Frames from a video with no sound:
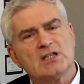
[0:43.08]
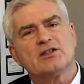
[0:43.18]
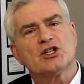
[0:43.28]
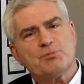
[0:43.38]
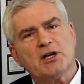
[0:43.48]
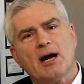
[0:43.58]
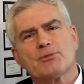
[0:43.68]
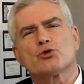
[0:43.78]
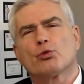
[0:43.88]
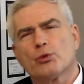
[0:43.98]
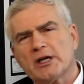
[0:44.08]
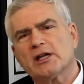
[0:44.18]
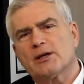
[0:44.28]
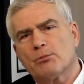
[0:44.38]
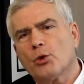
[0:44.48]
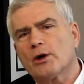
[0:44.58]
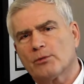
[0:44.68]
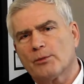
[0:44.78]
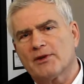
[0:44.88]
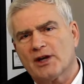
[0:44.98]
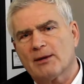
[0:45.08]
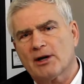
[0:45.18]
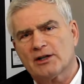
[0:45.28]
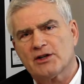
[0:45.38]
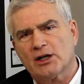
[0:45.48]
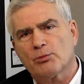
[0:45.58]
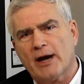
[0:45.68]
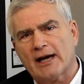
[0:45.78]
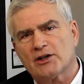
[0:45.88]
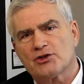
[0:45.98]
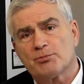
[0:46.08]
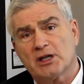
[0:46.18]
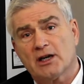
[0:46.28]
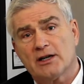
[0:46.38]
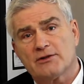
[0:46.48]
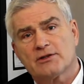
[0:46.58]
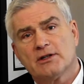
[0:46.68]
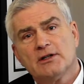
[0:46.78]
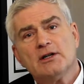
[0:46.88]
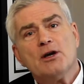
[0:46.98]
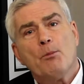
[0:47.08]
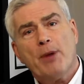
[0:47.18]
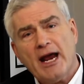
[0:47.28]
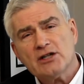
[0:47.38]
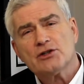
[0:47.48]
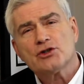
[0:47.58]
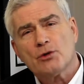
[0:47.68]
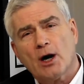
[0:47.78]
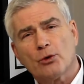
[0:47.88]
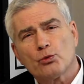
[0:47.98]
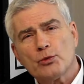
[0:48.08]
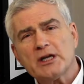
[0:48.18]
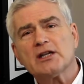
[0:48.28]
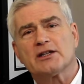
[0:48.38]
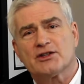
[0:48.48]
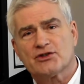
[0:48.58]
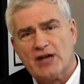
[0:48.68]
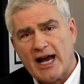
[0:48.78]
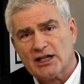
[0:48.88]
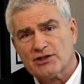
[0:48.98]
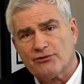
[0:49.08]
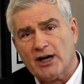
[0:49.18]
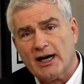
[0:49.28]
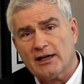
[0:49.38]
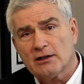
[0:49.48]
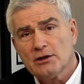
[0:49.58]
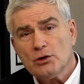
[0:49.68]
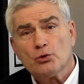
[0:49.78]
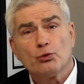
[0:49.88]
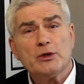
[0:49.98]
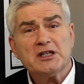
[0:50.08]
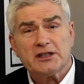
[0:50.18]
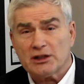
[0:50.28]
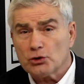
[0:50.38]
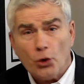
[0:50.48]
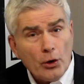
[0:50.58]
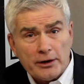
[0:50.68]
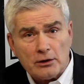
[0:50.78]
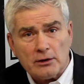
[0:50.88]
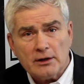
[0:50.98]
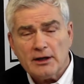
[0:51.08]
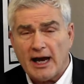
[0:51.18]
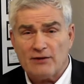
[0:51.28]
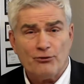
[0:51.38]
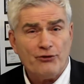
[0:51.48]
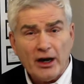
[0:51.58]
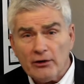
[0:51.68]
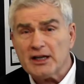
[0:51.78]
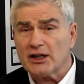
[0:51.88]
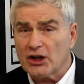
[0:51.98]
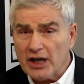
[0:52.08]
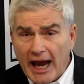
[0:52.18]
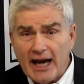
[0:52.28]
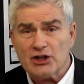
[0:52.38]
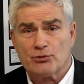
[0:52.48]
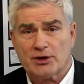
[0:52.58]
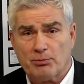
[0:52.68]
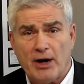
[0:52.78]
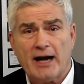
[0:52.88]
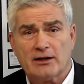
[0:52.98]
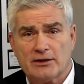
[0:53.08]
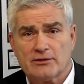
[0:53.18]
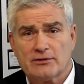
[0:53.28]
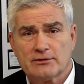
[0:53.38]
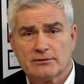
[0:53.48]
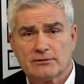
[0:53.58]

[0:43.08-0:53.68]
This becomes really important when we think about a dental practice, because patients who are really satisfied, really loyal, and very engaged with the practice,